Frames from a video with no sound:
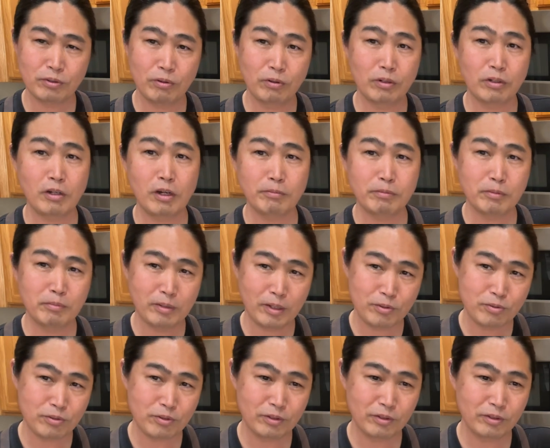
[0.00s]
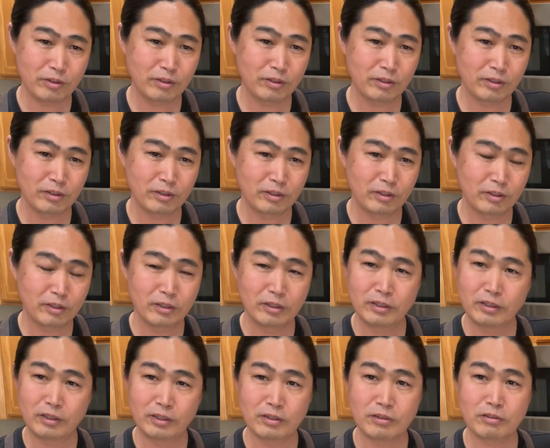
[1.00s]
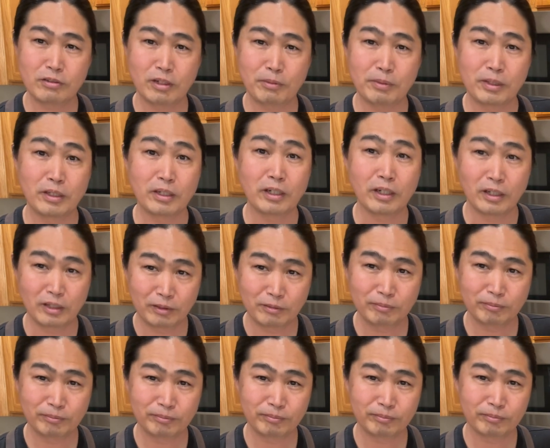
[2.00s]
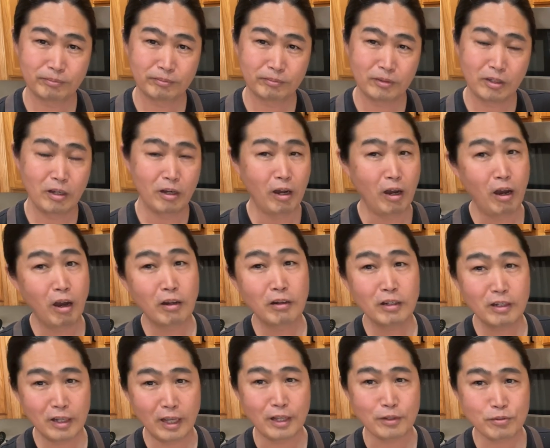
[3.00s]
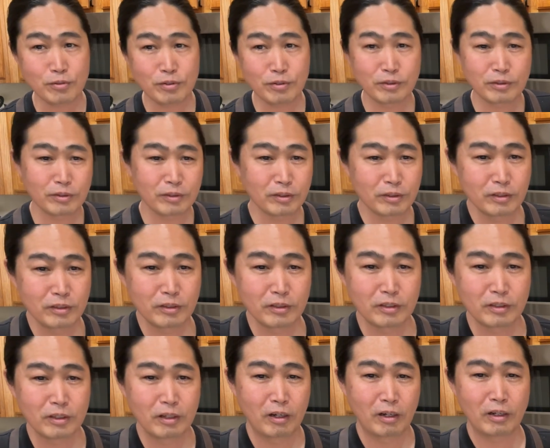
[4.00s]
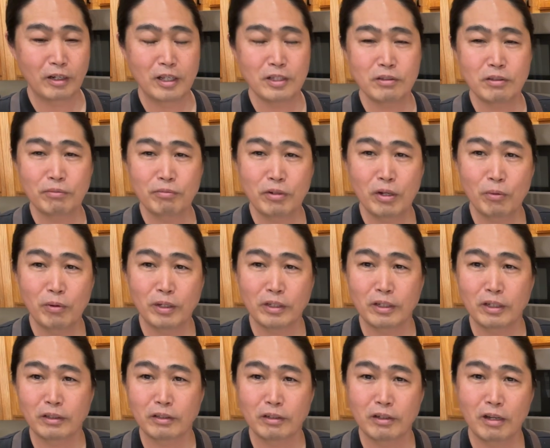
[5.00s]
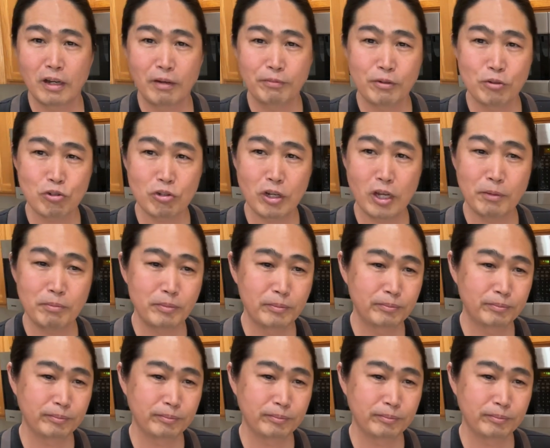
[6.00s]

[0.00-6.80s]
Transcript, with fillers: or couple months. It's gonna be year. Unless, unless if you're working at the coffee shop,